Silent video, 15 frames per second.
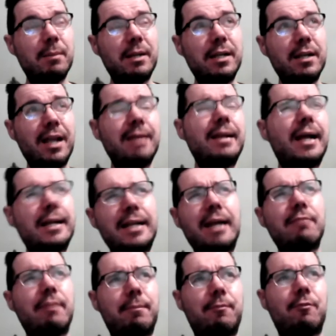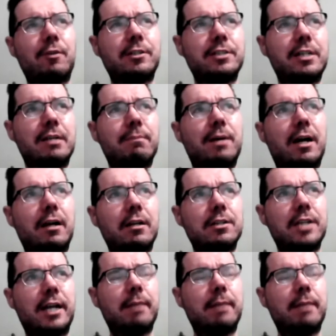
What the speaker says: I mean, not right before I started the podcast,